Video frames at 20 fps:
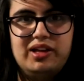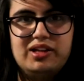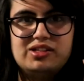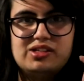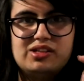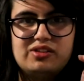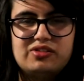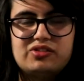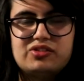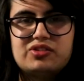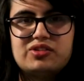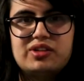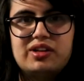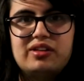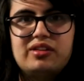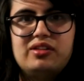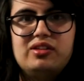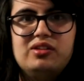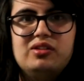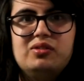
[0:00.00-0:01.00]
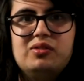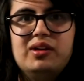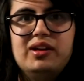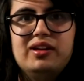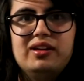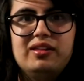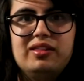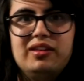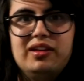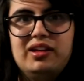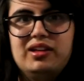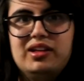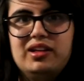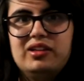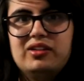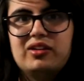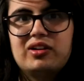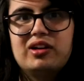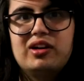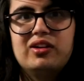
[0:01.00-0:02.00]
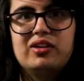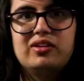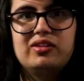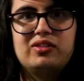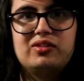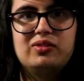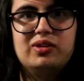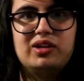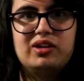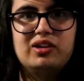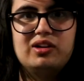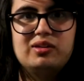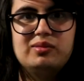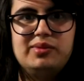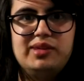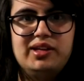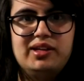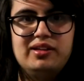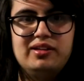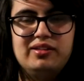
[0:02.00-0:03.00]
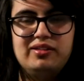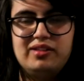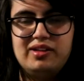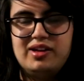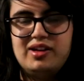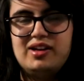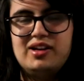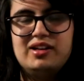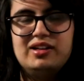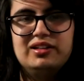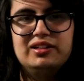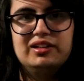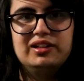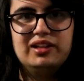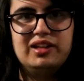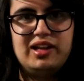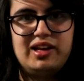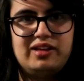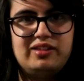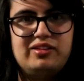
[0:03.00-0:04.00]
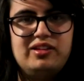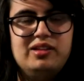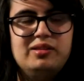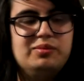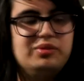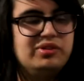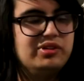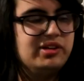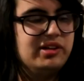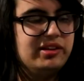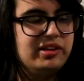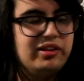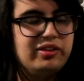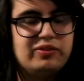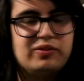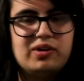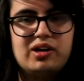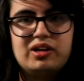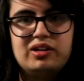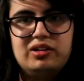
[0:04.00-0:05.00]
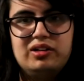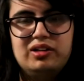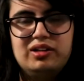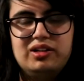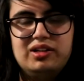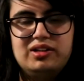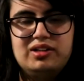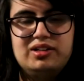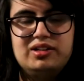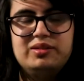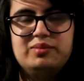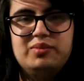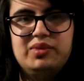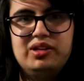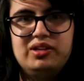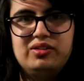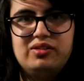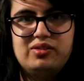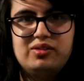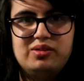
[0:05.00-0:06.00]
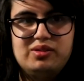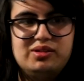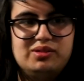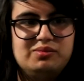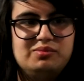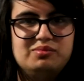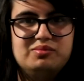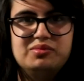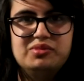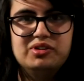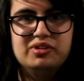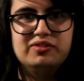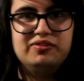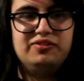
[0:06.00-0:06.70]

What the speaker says: It just tricks you into thinking your car is quicker because less input on the throttle means more